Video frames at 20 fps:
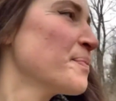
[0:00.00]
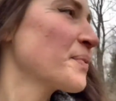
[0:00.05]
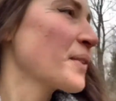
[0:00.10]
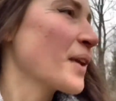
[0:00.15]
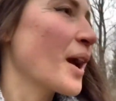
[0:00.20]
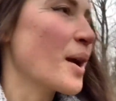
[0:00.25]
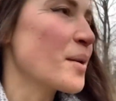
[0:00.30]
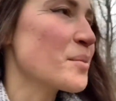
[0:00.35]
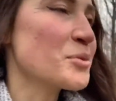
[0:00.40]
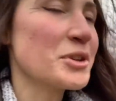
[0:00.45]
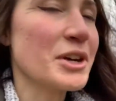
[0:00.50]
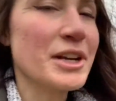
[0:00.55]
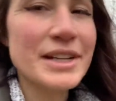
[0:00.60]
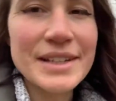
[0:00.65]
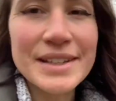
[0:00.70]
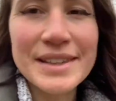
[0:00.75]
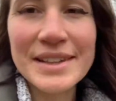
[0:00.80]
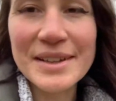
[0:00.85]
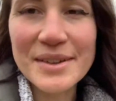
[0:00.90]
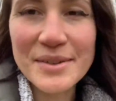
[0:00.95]
I'm trying to
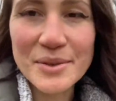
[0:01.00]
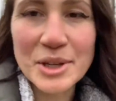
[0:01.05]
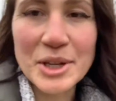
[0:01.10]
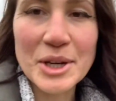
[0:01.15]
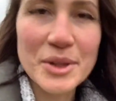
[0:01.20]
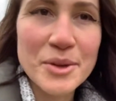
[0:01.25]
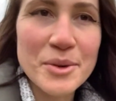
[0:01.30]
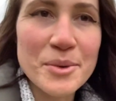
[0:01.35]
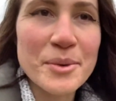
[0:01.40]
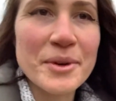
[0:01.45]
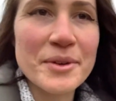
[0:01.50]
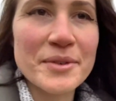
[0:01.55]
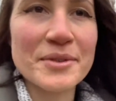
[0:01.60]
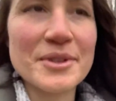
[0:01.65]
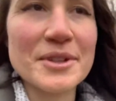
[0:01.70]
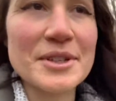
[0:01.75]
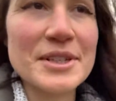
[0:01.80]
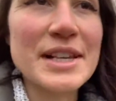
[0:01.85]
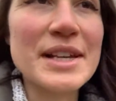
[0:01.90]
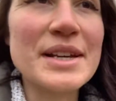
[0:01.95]
think of another word for
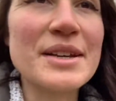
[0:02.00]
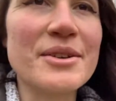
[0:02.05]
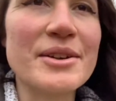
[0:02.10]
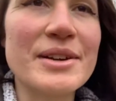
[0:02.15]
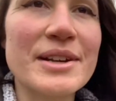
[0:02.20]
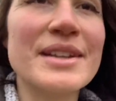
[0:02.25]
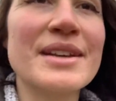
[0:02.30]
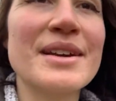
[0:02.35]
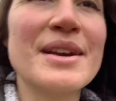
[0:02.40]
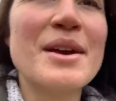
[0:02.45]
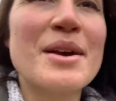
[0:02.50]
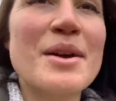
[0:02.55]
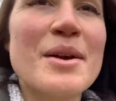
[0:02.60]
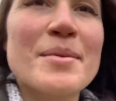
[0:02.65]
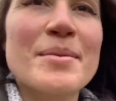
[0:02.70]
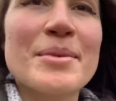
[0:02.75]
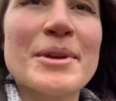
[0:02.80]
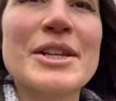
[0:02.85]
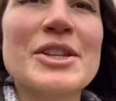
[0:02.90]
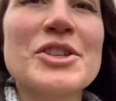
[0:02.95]
sacred,
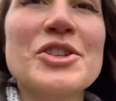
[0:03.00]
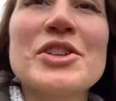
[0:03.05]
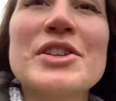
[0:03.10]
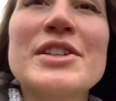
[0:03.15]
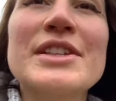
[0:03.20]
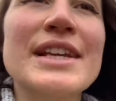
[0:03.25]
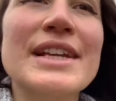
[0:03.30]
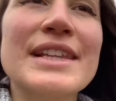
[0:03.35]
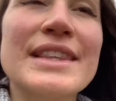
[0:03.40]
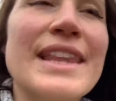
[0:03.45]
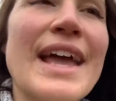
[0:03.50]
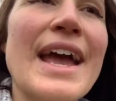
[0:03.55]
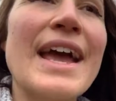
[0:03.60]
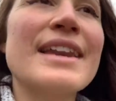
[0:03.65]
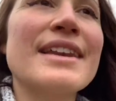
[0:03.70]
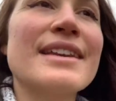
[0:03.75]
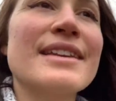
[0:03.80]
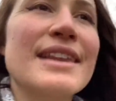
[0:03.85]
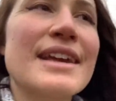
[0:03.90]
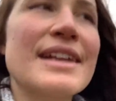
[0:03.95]
but it's just like
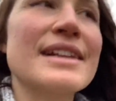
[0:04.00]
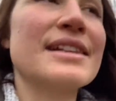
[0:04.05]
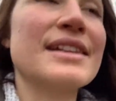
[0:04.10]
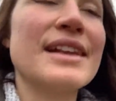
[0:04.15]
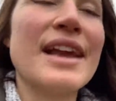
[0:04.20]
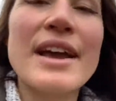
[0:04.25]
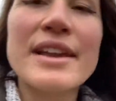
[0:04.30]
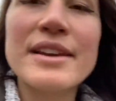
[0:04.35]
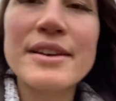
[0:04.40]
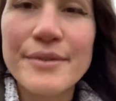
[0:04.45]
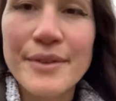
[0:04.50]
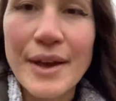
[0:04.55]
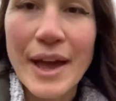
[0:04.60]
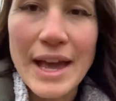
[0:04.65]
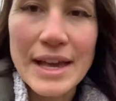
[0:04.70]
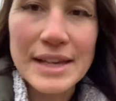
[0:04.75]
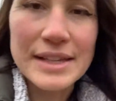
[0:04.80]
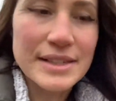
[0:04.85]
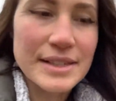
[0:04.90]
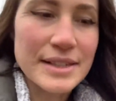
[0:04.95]
that kind of
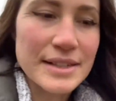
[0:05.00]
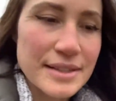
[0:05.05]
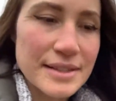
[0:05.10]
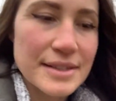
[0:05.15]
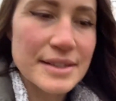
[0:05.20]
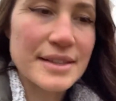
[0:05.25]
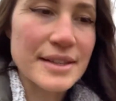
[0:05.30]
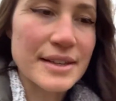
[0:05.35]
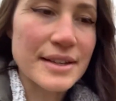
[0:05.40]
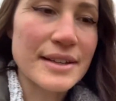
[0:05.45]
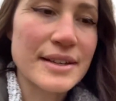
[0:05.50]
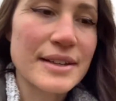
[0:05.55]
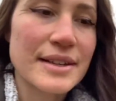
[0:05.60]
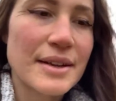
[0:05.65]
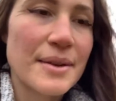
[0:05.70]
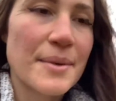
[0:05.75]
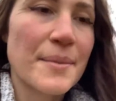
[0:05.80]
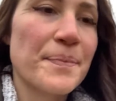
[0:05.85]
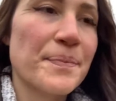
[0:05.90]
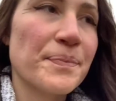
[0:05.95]
essence,
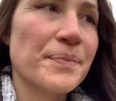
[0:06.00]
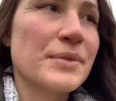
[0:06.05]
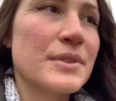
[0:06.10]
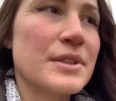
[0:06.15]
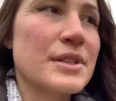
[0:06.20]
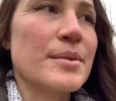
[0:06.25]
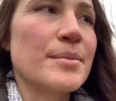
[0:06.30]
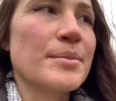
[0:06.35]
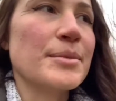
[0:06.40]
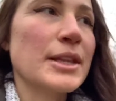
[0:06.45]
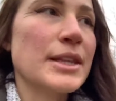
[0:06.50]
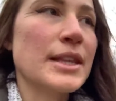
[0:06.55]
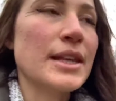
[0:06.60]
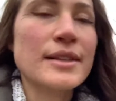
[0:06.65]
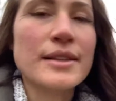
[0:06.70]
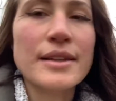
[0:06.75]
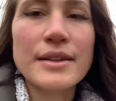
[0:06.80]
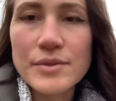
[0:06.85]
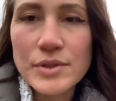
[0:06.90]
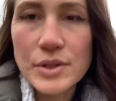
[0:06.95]
something that
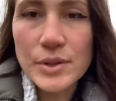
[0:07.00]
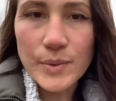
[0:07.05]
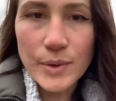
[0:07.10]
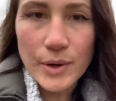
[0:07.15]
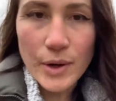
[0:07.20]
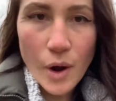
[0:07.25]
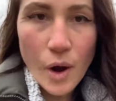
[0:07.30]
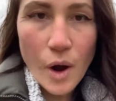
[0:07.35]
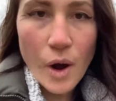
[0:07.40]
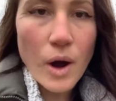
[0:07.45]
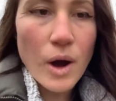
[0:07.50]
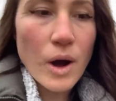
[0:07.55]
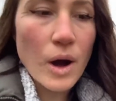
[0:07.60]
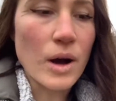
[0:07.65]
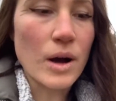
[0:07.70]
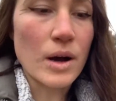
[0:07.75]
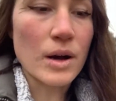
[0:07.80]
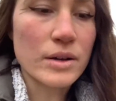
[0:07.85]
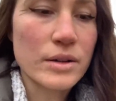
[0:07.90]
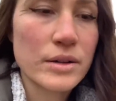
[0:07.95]
leaves you in
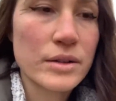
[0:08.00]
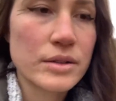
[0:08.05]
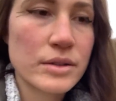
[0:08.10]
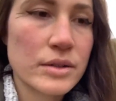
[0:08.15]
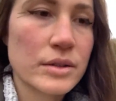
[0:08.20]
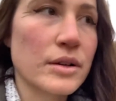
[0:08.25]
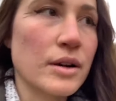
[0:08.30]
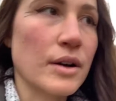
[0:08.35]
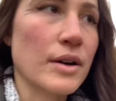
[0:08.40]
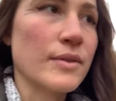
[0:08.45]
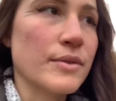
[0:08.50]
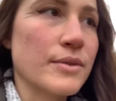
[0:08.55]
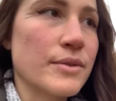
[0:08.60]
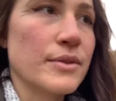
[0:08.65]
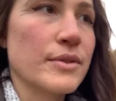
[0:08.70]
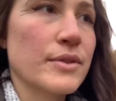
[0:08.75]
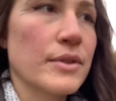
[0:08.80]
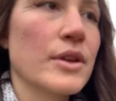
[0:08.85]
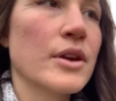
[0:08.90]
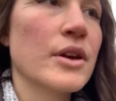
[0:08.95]
awe of
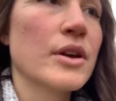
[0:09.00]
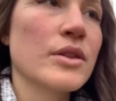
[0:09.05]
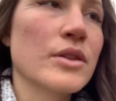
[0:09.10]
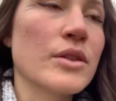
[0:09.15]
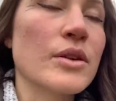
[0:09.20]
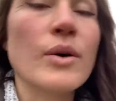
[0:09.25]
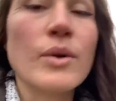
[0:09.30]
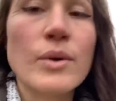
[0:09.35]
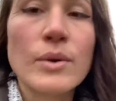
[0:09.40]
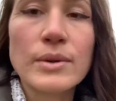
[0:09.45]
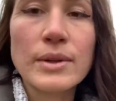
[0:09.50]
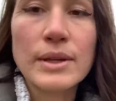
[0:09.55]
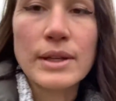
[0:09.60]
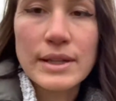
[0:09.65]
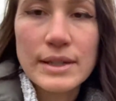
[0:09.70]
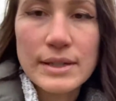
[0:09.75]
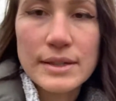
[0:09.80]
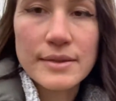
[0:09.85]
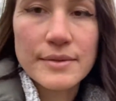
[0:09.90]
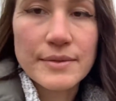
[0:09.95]
the holiness of